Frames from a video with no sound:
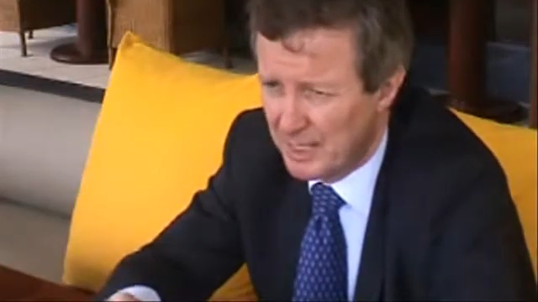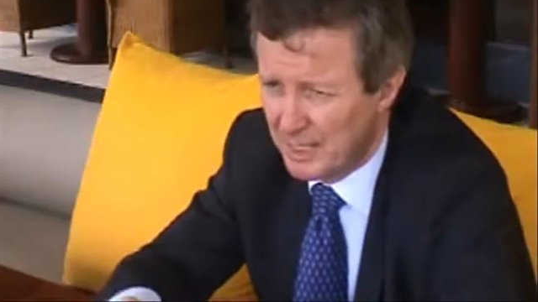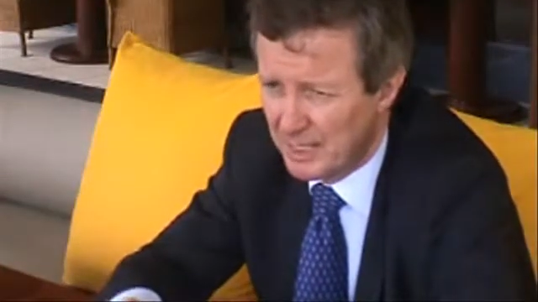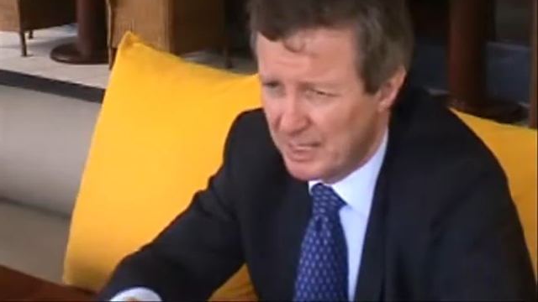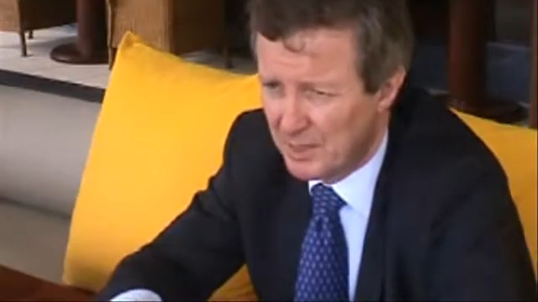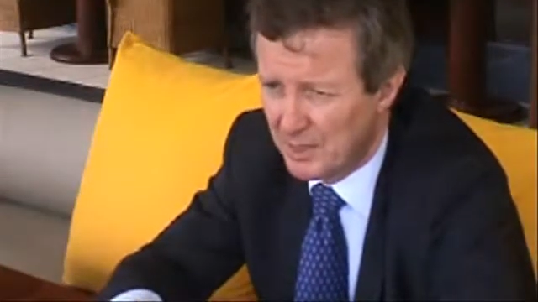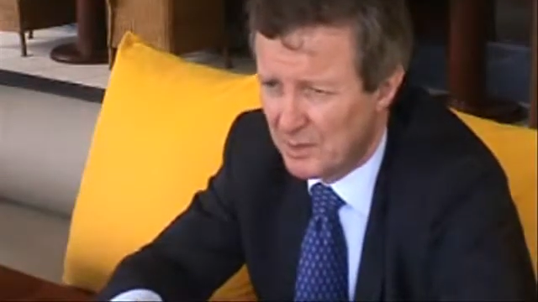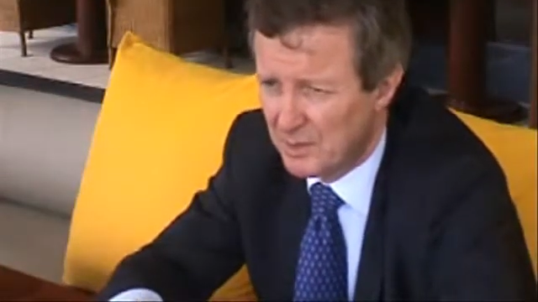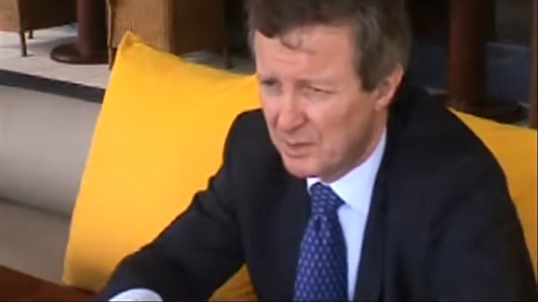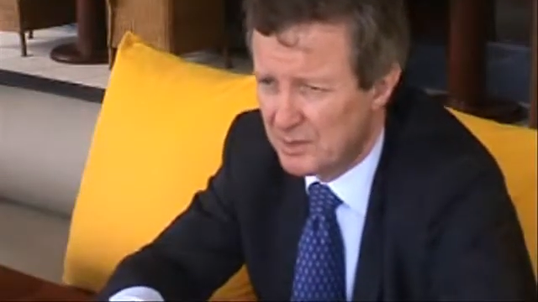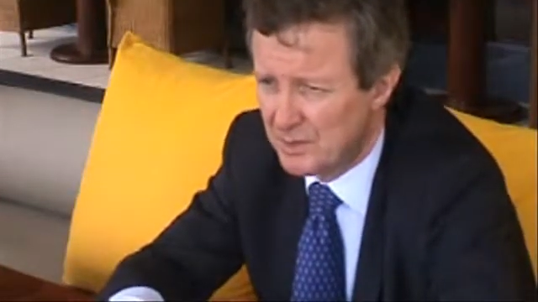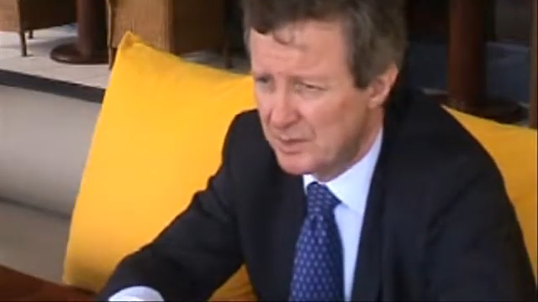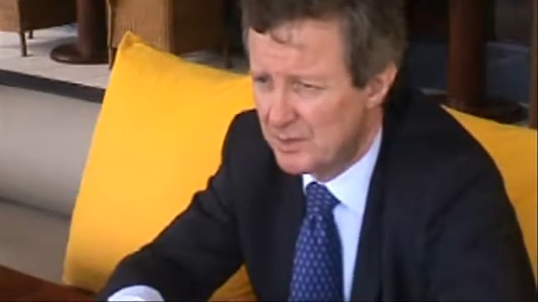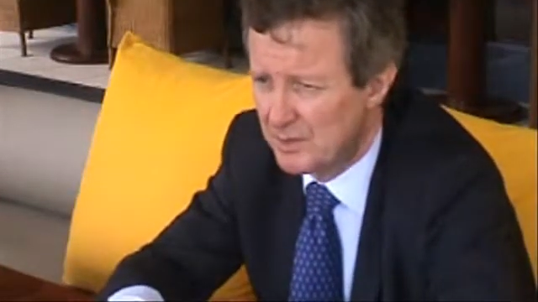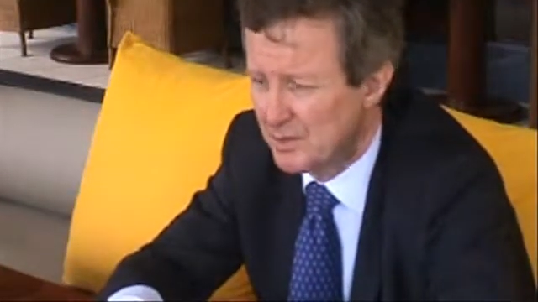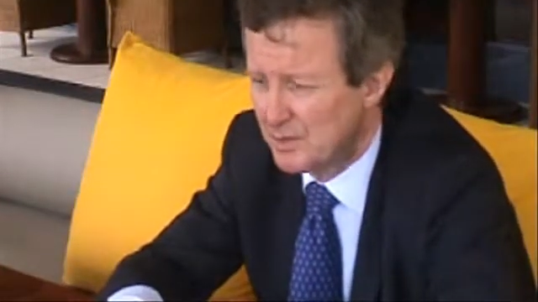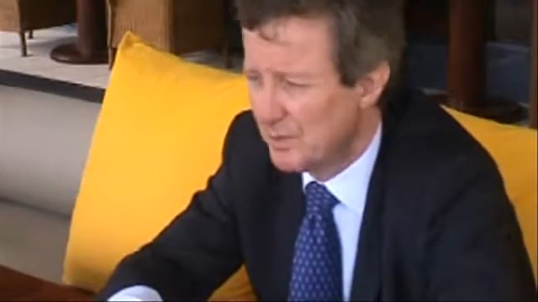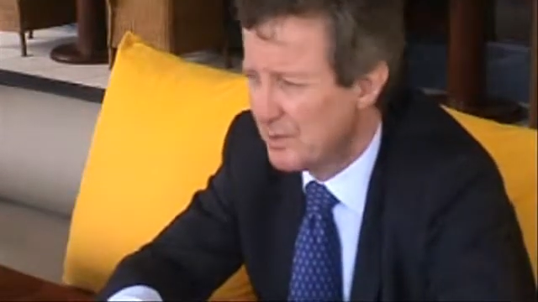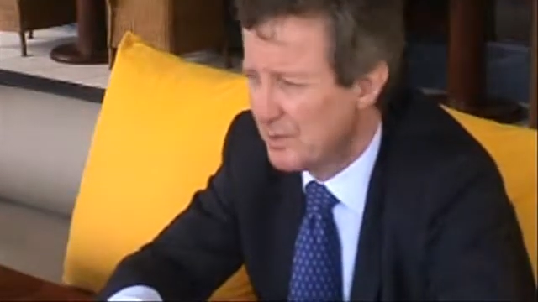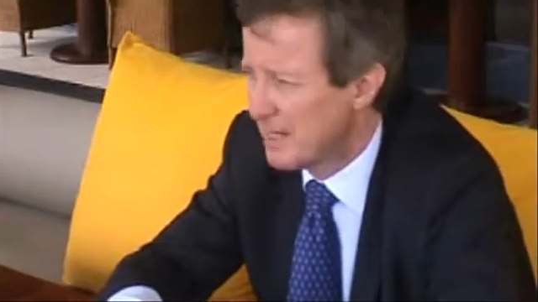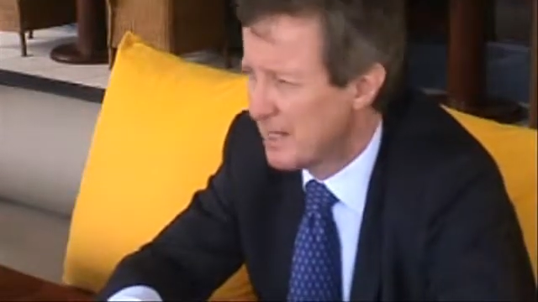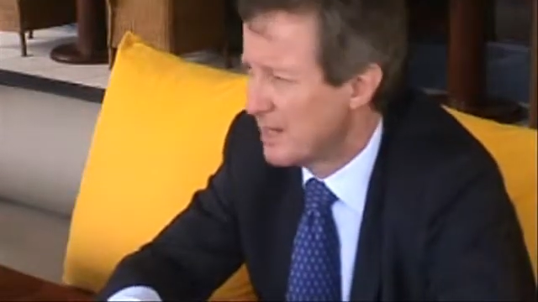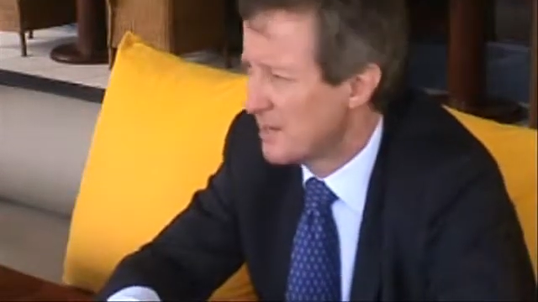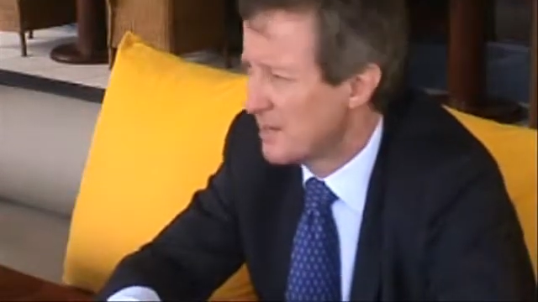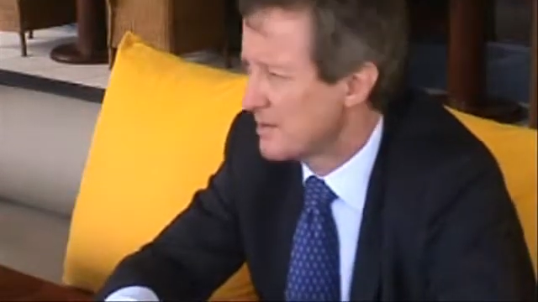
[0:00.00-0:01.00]
killed and
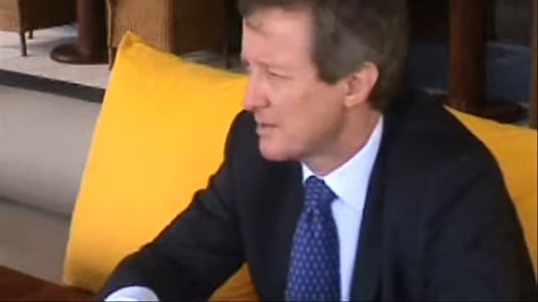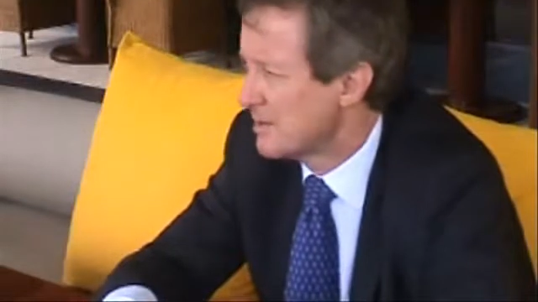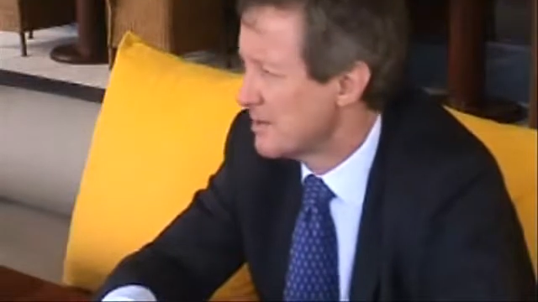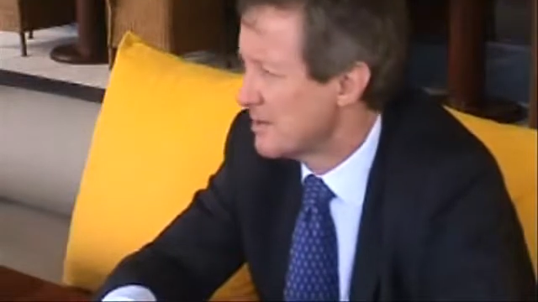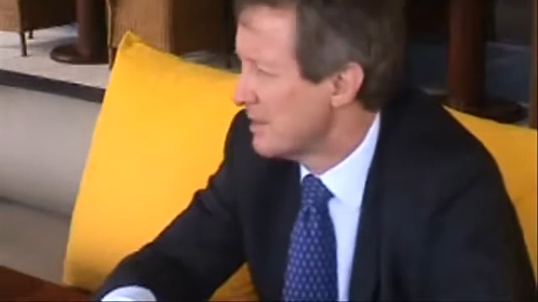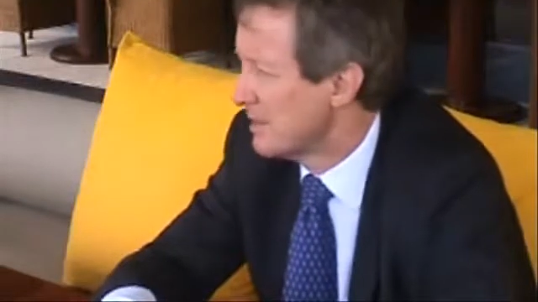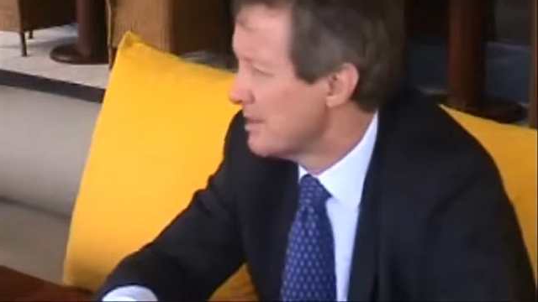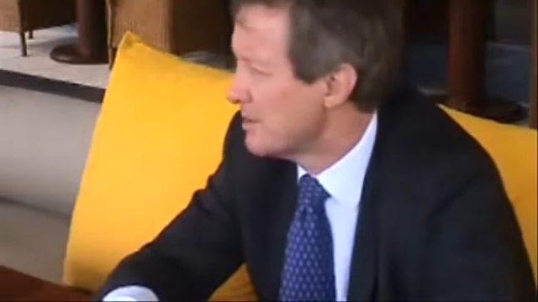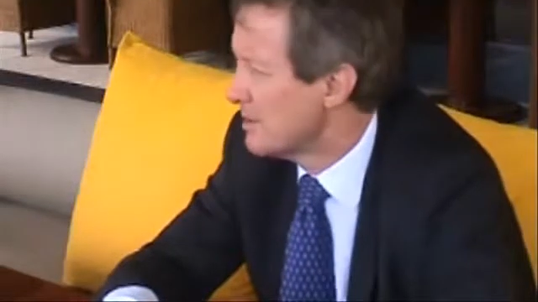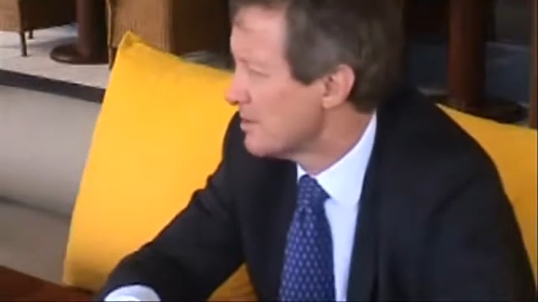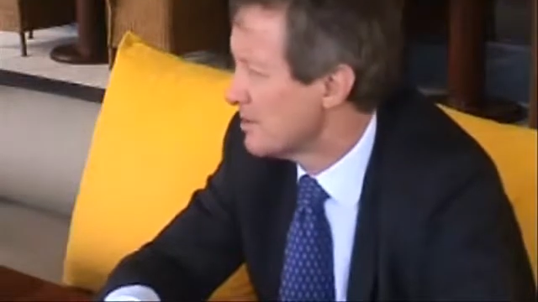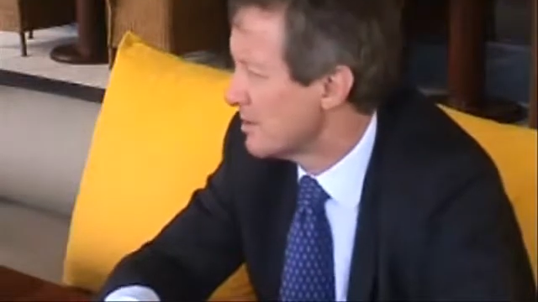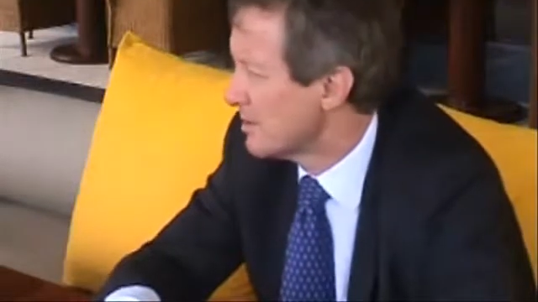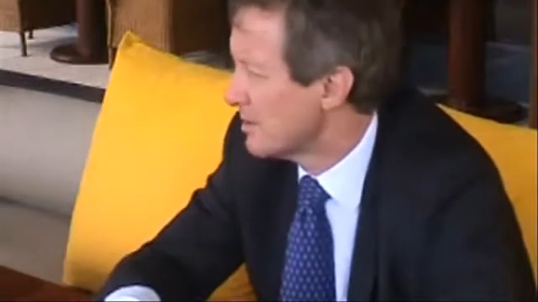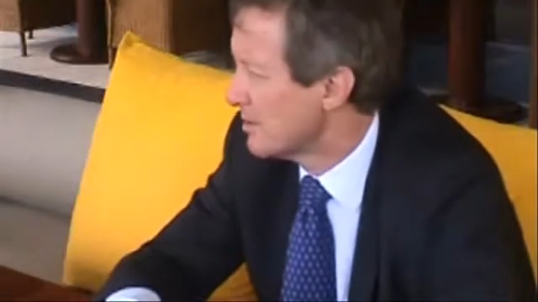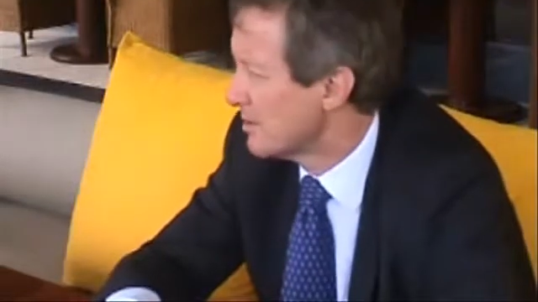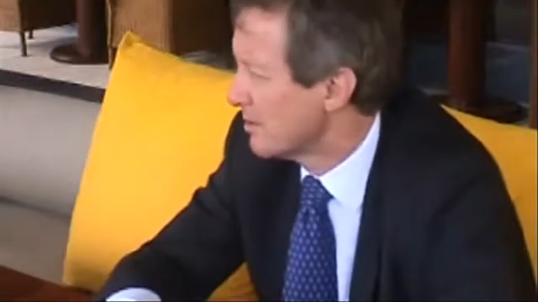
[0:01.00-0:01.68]
2,000 injured,